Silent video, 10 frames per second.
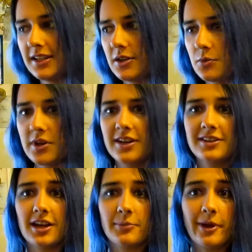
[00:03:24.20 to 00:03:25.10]
we're gonna
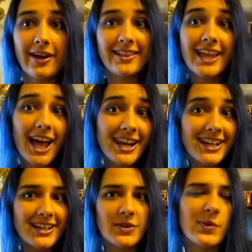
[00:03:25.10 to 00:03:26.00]
talk about
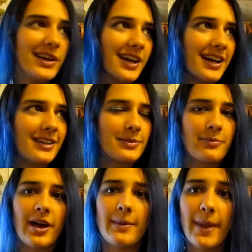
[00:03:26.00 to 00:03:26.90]
Eliana. Why not?
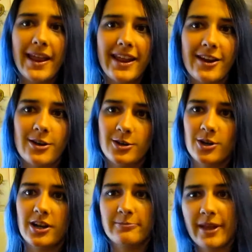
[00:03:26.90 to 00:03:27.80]
My main character
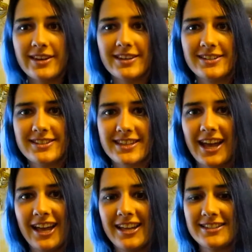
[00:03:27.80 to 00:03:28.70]
and maiden in
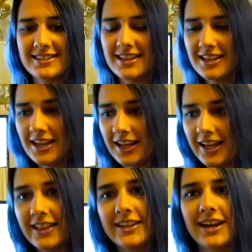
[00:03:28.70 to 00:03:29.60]
disguise,
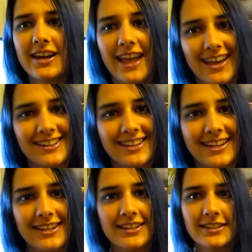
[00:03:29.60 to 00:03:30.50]
Eliana
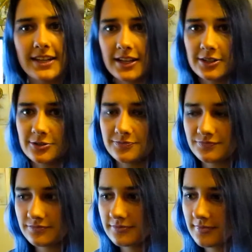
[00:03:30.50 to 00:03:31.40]
Adelaide. Now,
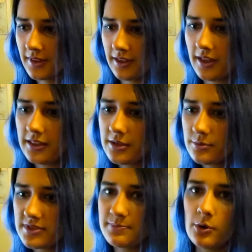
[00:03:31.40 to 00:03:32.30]
Ellie
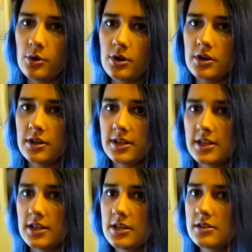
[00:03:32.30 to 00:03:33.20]
was born
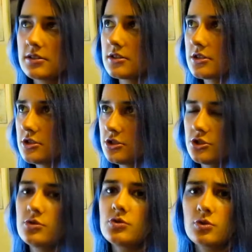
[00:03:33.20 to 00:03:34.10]
in
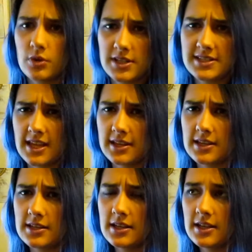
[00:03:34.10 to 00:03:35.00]
June
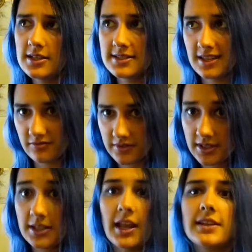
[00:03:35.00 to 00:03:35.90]
22nd,
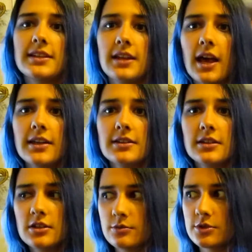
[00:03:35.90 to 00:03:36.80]
1799,
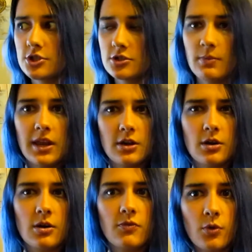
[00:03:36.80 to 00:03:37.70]
which should make
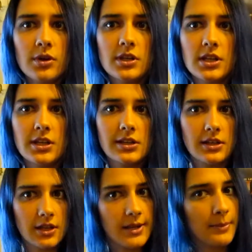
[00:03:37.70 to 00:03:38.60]
her
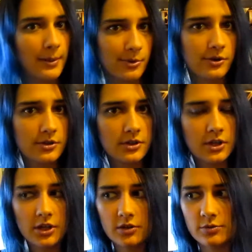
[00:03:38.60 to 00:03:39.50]
14 in my book,
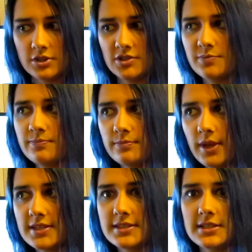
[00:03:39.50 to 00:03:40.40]
which is
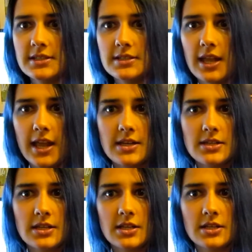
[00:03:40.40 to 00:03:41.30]
based in
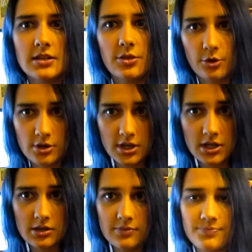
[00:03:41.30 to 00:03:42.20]

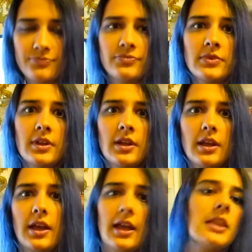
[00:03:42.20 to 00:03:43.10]
1813.
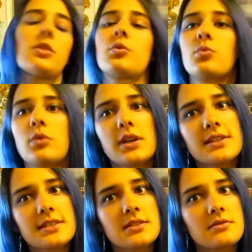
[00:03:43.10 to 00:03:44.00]
And the
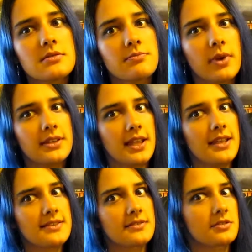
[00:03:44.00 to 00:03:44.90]
reason my
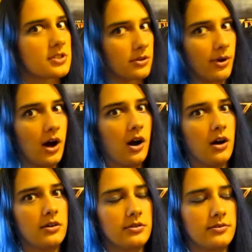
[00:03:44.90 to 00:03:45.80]
dates are so
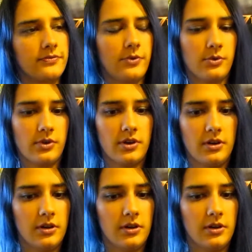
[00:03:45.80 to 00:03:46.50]
odd for